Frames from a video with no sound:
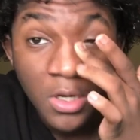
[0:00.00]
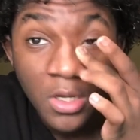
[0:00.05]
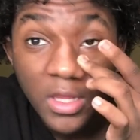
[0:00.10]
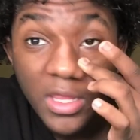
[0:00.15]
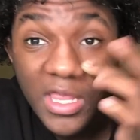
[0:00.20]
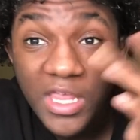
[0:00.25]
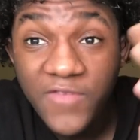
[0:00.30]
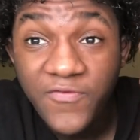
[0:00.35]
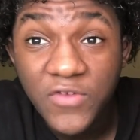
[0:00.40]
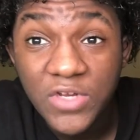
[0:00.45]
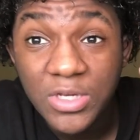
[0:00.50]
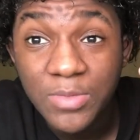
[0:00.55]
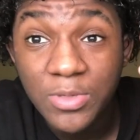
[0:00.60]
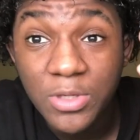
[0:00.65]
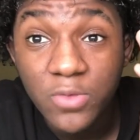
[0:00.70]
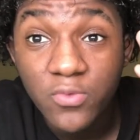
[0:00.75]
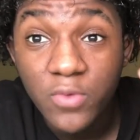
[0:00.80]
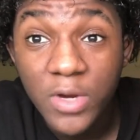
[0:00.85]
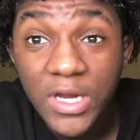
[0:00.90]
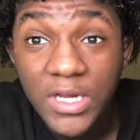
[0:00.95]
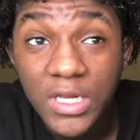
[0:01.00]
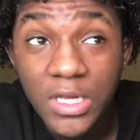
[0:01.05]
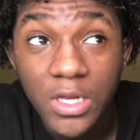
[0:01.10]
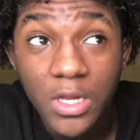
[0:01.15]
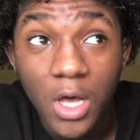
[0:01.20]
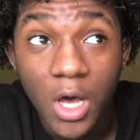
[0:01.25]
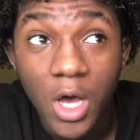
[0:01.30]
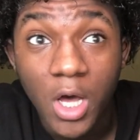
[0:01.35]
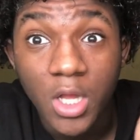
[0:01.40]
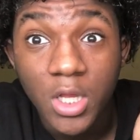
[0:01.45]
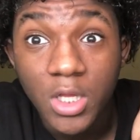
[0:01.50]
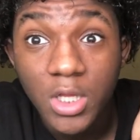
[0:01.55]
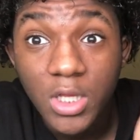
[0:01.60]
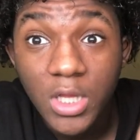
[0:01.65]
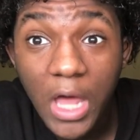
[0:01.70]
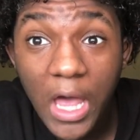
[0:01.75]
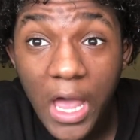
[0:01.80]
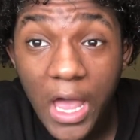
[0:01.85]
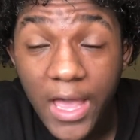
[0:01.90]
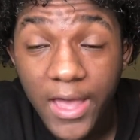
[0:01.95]
It's gonna be raining a
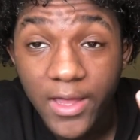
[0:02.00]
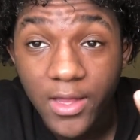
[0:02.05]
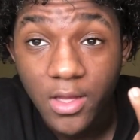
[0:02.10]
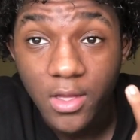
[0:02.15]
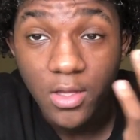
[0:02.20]
lot.